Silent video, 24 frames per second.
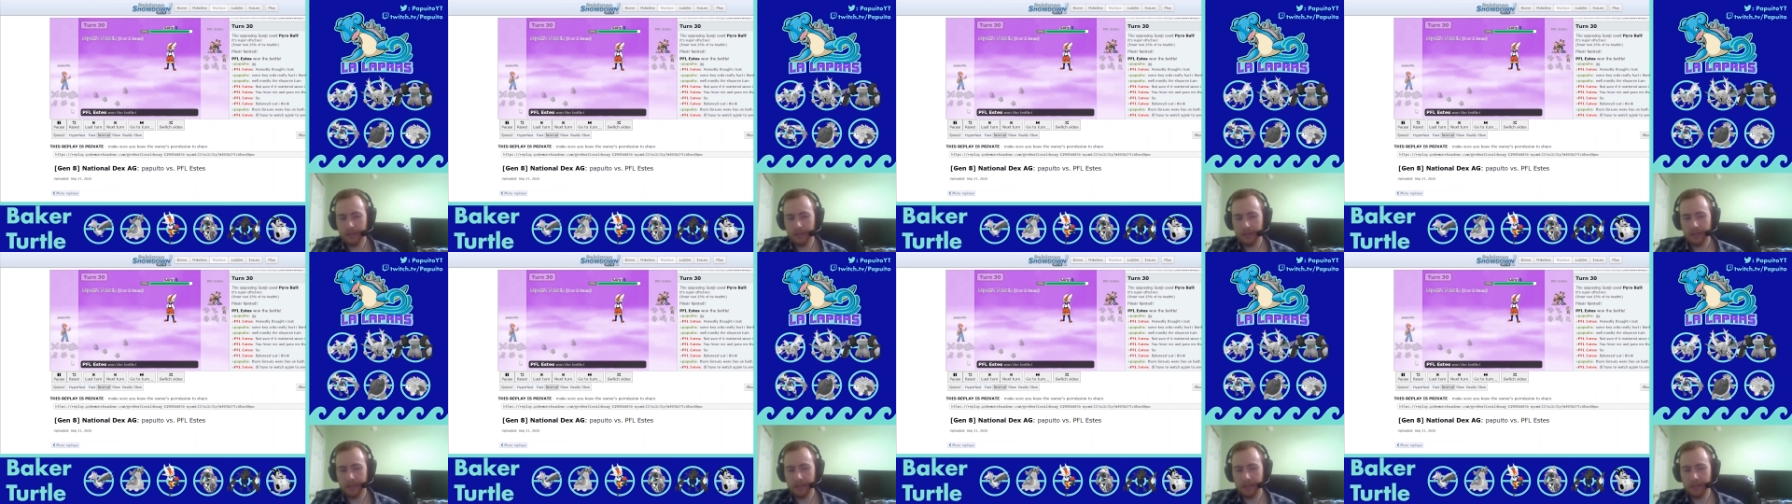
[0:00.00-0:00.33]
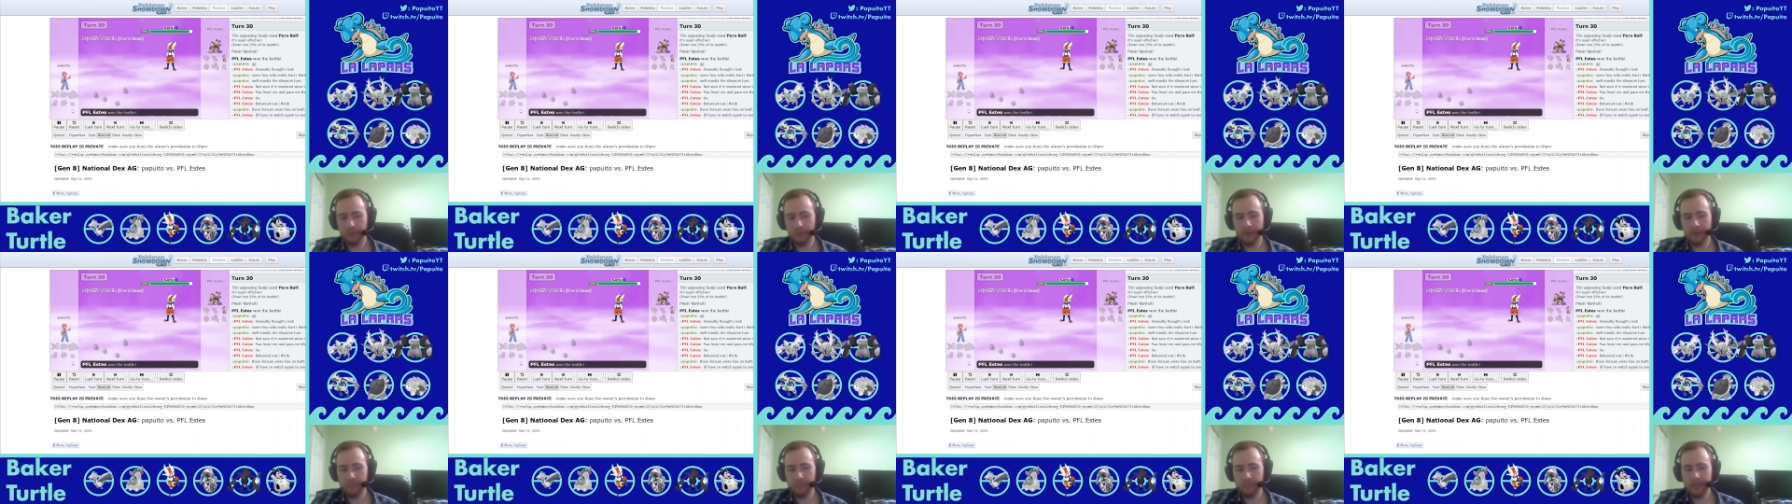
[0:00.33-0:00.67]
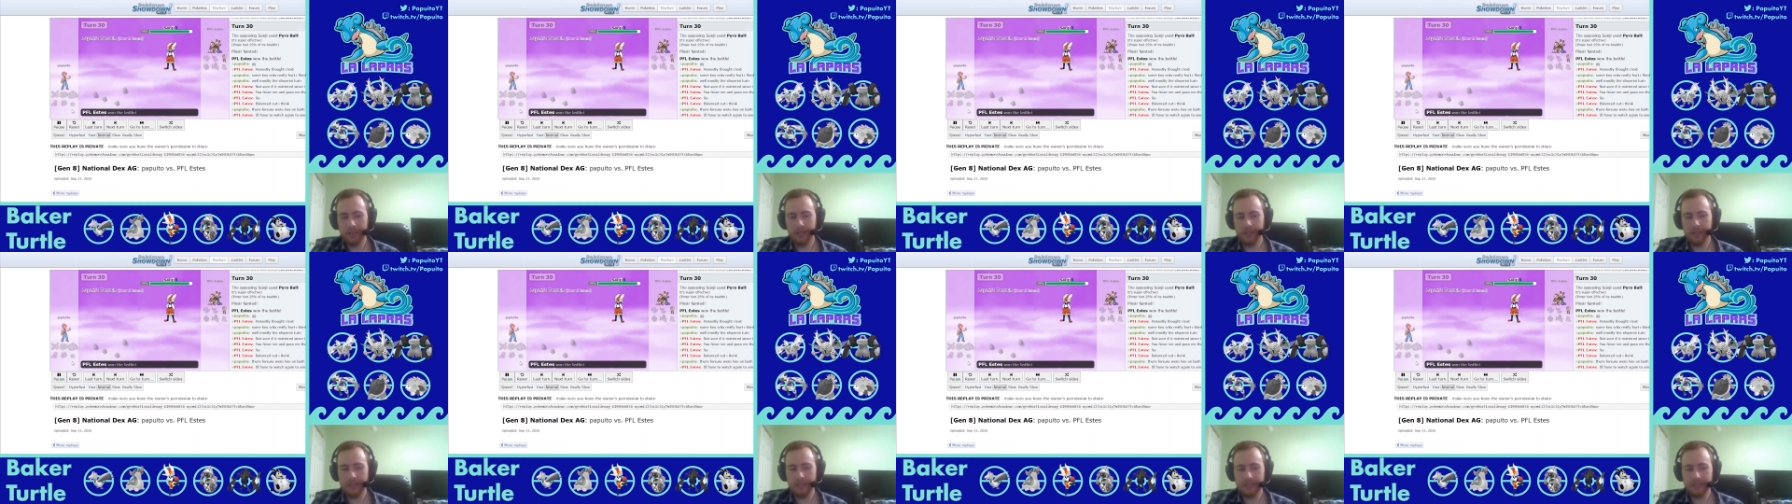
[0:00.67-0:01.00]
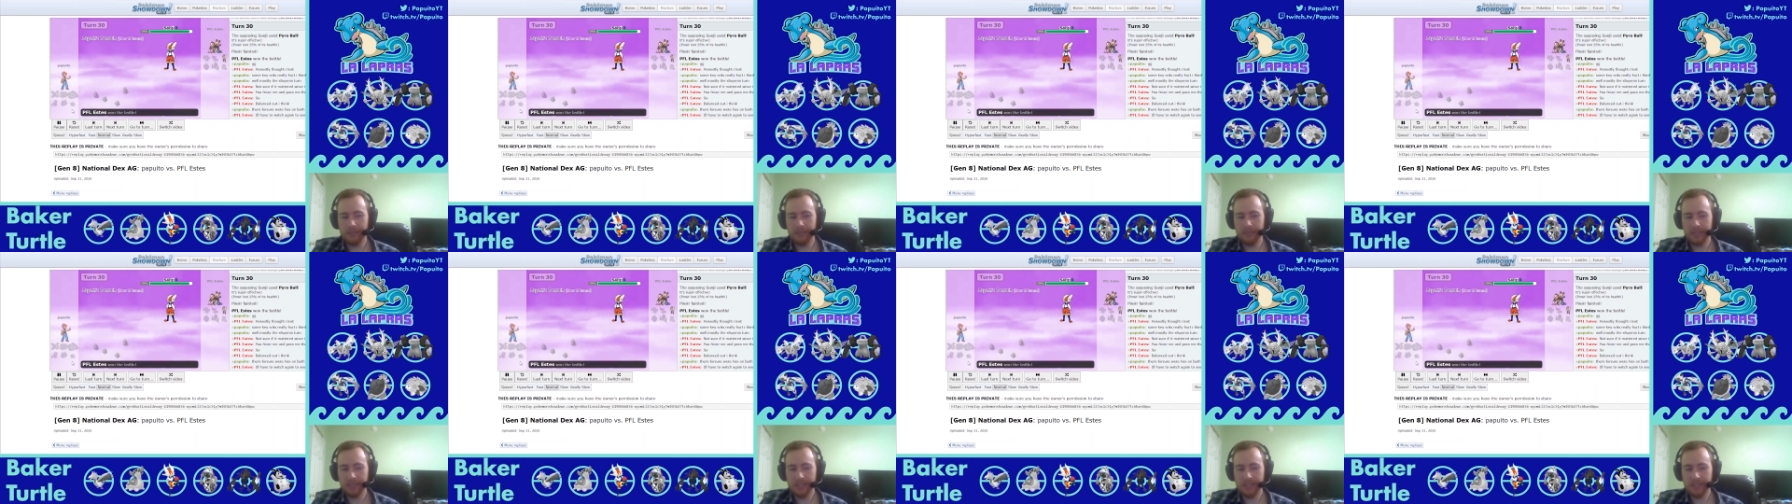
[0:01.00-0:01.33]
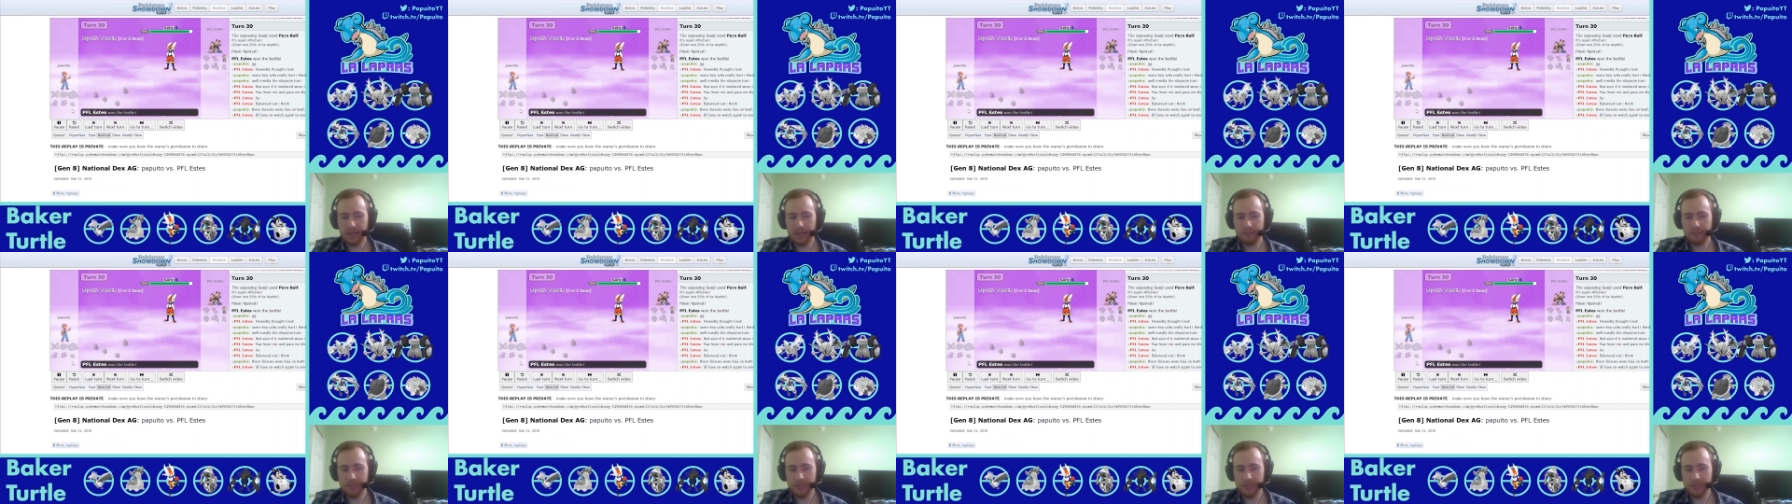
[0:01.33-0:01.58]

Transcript: I would have been in the same exact